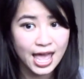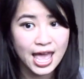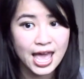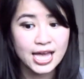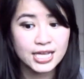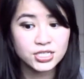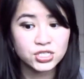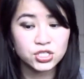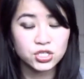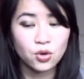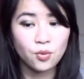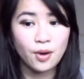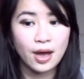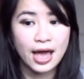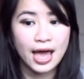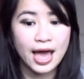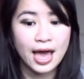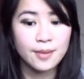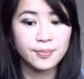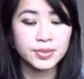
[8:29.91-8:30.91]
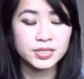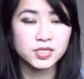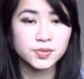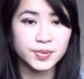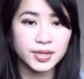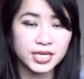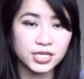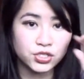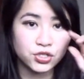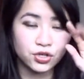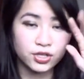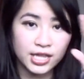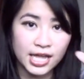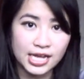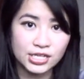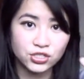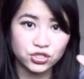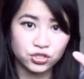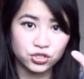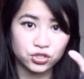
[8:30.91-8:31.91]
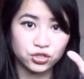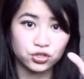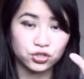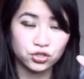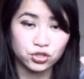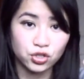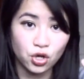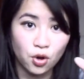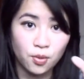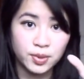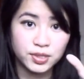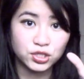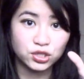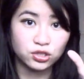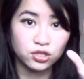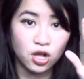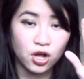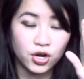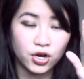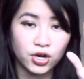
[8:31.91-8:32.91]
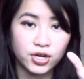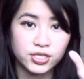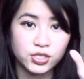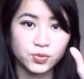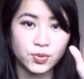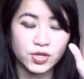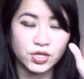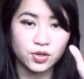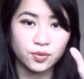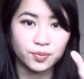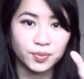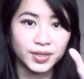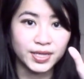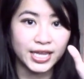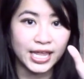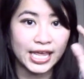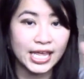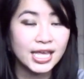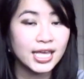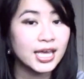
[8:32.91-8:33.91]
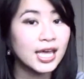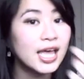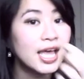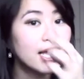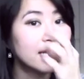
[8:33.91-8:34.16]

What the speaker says: And so what happens, because your lashes are so much longer, is when you blink,